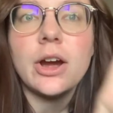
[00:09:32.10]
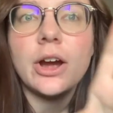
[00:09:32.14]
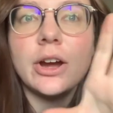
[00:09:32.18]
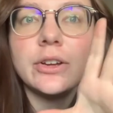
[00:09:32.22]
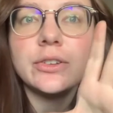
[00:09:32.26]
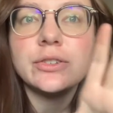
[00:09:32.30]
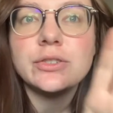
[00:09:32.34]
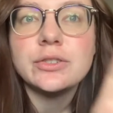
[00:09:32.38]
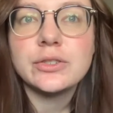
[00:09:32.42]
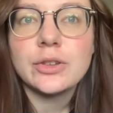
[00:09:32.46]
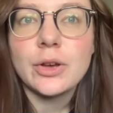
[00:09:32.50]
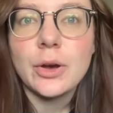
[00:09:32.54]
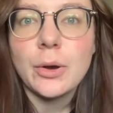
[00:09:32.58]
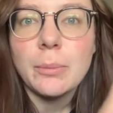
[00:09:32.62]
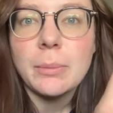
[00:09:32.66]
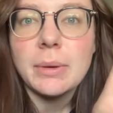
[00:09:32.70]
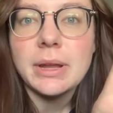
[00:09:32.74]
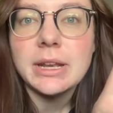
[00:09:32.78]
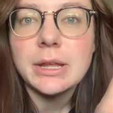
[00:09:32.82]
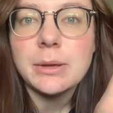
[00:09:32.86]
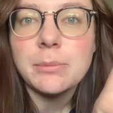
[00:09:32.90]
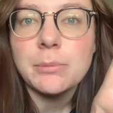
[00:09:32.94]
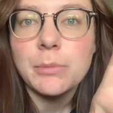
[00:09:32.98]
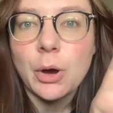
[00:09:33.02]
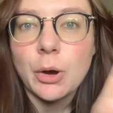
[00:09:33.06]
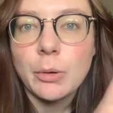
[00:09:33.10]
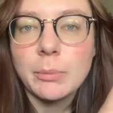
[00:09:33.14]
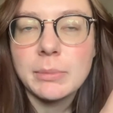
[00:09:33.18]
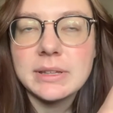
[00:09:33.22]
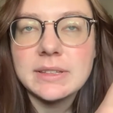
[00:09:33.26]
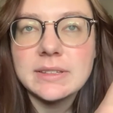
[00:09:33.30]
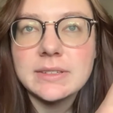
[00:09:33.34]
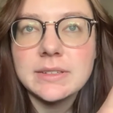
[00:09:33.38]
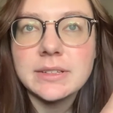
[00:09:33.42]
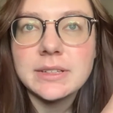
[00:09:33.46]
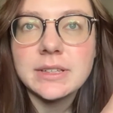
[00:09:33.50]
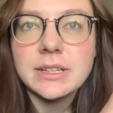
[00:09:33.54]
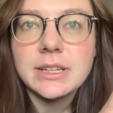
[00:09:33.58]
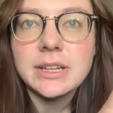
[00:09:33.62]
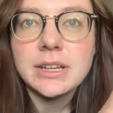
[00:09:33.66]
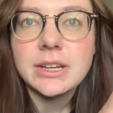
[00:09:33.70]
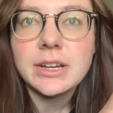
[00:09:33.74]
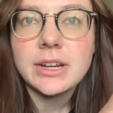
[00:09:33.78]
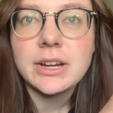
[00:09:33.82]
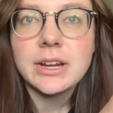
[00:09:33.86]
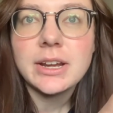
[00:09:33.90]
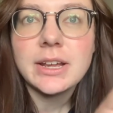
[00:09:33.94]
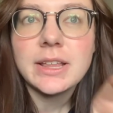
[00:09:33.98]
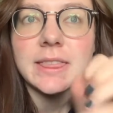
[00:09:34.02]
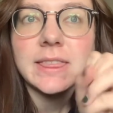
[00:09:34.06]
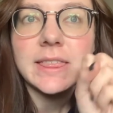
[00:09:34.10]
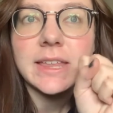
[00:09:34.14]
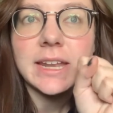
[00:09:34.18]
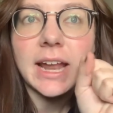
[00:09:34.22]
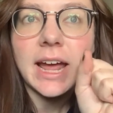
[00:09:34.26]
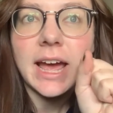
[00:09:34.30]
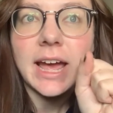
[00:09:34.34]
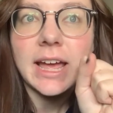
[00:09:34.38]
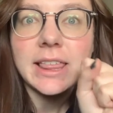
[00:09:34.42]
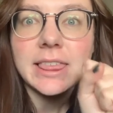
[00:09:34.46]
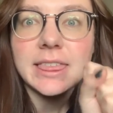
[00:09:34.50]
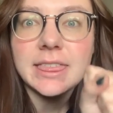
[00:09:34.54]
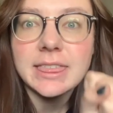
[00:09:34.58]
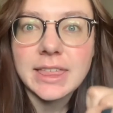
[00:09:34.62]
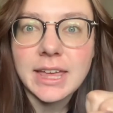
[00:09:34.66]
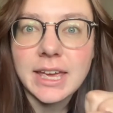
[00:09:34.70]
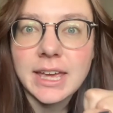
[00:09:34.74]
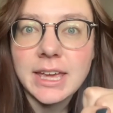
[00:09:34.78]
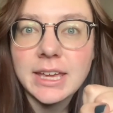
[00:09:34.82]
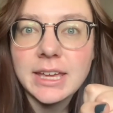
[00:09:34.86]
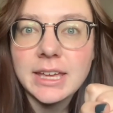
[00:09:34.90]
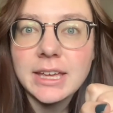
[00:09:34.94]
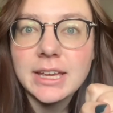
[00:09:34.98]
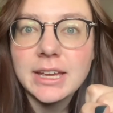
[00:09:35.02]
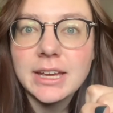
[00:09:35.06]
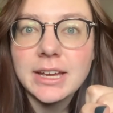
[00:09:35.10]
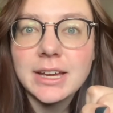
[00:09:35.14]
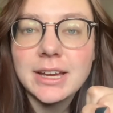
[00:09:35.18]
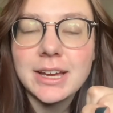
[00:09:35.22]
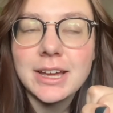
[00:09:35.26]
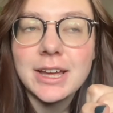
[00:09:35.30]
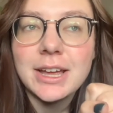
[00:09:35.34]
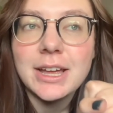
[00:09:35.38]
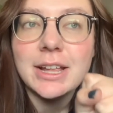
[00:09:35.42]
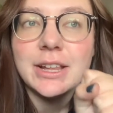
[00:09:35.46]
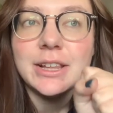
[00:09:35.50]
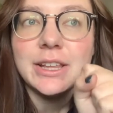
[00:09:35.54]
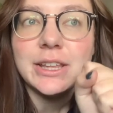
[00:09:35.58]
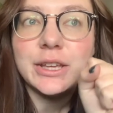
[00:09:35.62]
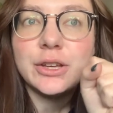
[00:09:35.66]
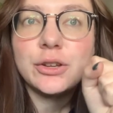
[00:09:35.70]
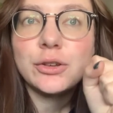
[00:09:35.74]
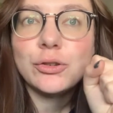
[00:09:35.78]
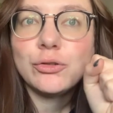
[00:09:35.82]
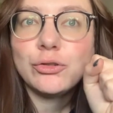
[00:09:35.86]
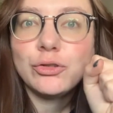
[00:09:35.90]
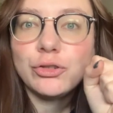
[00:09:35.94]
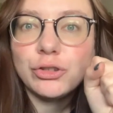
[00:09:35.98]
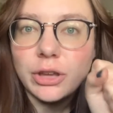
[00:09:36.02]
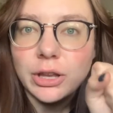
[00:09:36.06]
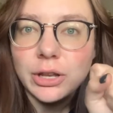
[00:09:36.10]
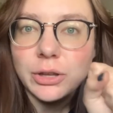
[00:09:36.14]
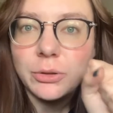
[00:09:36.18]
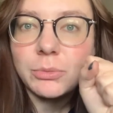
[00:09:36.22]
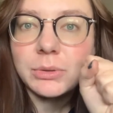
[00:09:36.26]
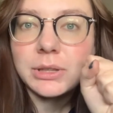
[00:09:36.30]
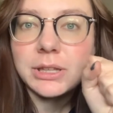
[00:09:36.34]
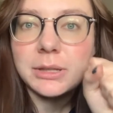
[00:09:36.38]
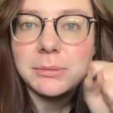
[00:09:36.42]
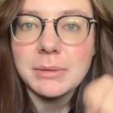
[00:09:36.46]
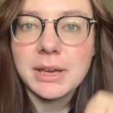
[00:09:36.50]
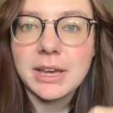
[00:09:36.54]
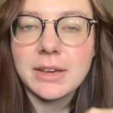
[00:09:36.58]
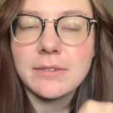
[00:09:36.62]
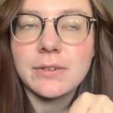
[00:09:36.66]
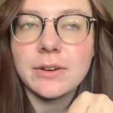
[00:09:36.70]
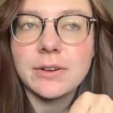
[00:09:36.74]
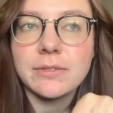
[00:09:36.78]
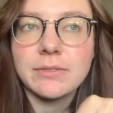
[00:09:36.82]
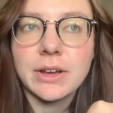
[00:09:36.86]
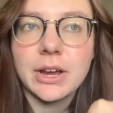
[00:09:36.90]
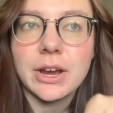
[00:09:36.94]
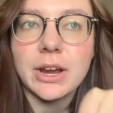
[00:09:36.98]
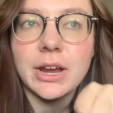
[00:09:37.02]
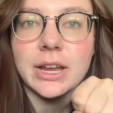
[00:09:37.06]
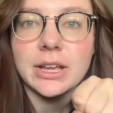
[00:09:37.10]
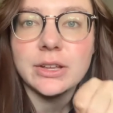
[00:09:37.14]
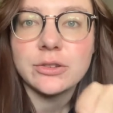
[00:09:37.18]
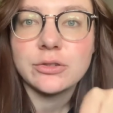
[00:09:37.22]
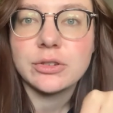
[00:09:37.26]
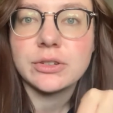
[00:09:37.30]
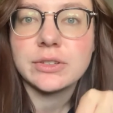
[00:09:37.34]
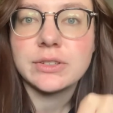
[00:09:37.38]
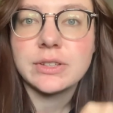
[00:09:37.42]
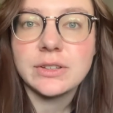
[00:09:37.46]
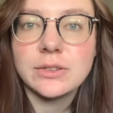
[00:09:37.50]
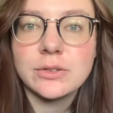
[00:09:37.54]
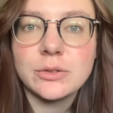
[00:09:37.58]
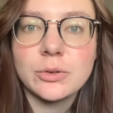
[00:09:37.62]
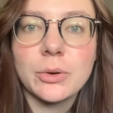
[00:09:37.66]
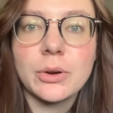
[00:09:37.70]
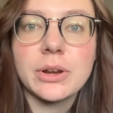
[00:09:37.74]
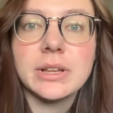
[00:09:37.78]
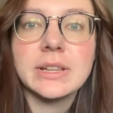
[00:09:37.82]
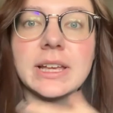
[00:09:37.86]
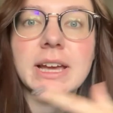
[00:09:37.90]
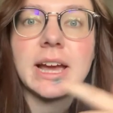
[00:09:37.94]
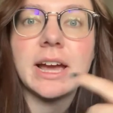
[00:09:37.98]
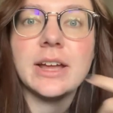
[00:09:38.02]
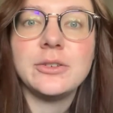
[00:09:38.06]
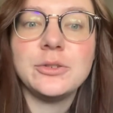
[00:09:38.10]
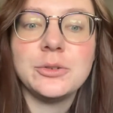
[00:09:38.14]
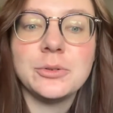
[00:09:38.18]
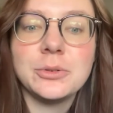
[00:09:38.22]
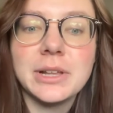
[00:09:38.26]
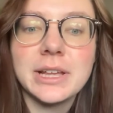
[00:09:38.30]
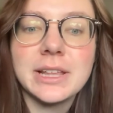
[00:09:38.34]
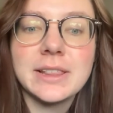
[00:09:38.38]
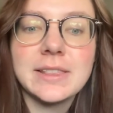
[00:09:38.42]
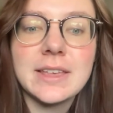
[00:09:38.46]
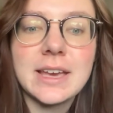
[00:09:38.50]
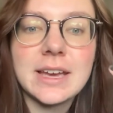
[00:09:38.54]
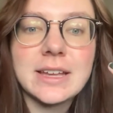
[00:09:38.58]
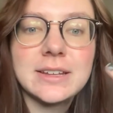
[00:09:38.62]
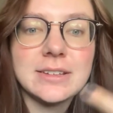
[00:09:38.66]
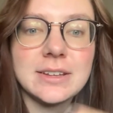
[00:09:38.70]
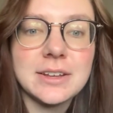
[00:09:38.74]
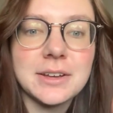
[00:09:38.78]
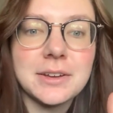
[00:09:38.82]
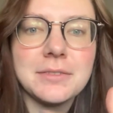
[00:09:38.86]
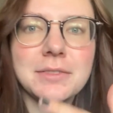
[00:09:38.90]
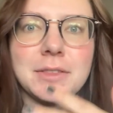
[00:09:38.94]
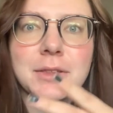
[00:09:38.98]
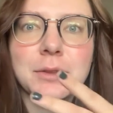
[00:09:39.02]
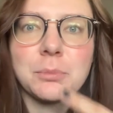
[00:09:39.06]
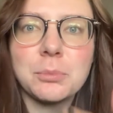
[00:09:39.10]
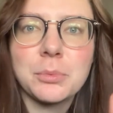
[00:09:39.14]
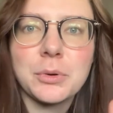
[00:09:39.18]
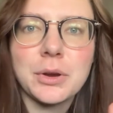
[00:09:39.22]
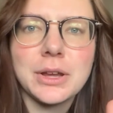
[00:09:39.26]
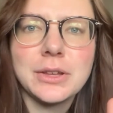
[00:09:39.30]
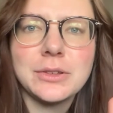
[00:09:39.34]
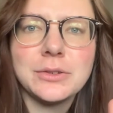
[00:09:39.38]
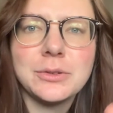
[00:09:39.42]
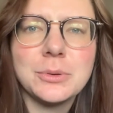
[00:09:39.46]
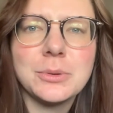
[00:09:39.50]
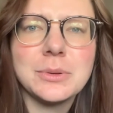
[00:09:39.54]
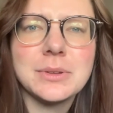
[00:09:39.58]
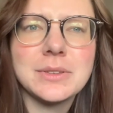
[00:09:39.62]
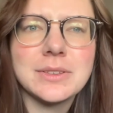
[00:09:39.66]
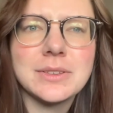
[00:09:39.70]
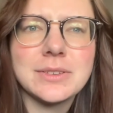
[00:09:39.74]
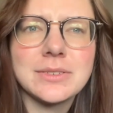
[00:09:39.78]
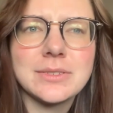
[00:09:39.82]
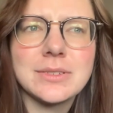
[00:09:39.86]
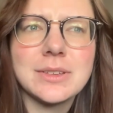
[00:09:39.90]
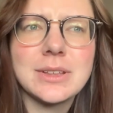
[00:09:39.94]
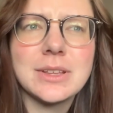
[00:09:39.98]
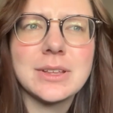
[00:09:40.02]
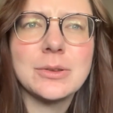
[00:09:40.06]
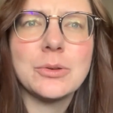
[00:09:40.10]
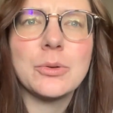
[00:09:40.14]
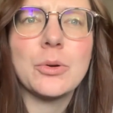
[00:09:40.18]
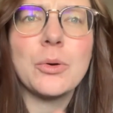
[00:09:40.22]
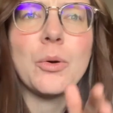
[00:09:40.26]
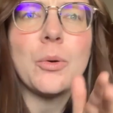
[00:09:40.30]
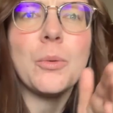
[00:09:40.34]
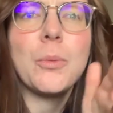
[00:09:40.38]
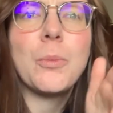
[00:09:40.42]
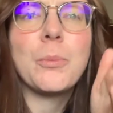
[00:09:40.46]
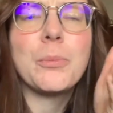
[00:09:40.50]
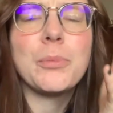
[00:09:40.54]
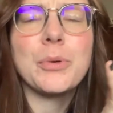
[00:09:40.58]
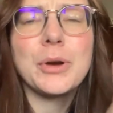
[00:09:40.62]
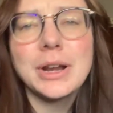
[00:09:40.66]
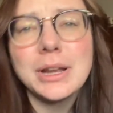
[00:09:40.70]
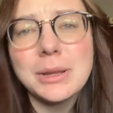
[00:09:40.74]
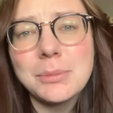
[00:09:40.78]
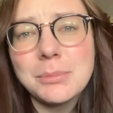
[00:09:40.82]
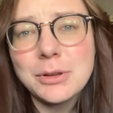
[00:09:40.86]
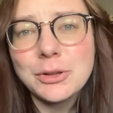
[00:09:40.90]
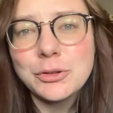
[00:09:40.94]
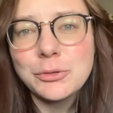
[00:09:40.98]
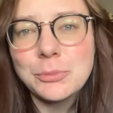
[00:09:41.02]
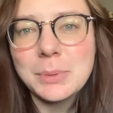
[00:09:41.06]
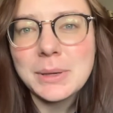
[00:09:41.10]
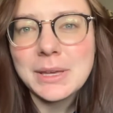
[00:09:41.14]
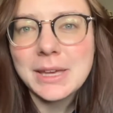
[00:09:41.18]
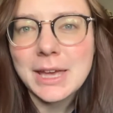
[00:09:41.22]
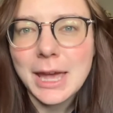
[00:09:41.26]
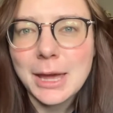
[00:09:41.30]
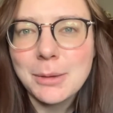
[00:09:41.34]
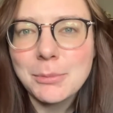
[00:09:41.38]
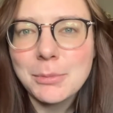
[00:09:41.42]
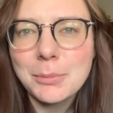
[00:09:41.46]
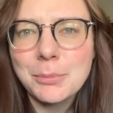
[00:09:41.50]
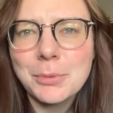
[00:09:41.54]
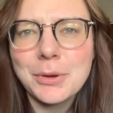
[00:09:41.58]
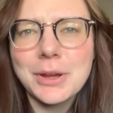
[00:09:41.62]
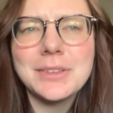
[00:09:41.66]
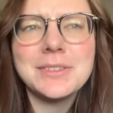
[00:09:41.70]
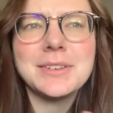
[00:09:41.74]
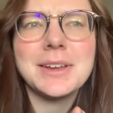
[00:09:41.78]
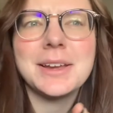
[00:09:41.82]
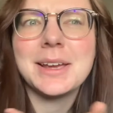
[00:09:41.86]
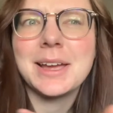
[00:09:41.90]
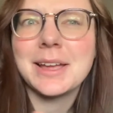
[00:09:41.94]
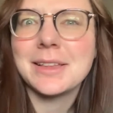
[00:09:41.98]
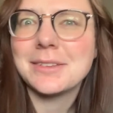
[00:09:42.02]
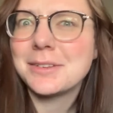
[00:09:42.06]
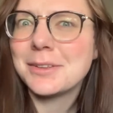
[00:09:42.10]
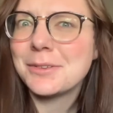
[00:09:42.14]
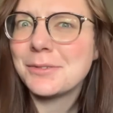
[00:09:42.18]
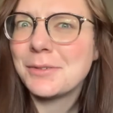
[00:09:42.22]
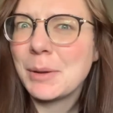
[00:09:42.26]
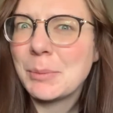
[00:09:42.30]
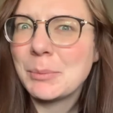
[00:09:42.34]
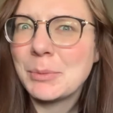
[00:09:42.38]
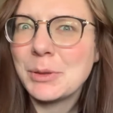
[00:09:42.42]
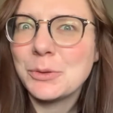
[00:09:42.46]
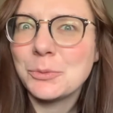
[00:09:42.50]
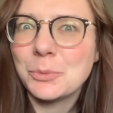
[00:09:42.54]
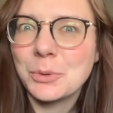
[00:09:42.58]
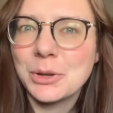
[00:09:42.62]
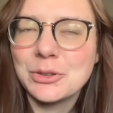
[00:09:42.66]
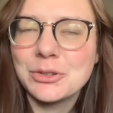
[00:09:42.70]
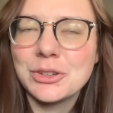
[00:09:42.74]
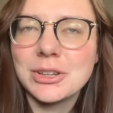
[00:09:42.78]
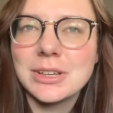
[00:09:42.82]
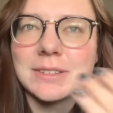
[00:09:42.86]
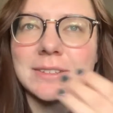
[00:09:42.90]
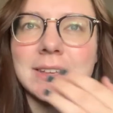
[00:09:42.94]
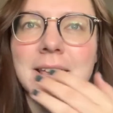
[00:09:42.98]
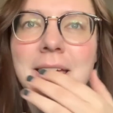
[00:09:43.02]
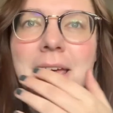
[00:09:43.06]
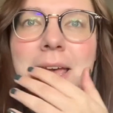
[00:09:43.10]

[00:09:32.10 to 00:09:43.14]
are so many moments in here that I think like could genuinely make for a very interesting story. Like I do like the idea of this priest who is pretty much became a priest against his family's wishes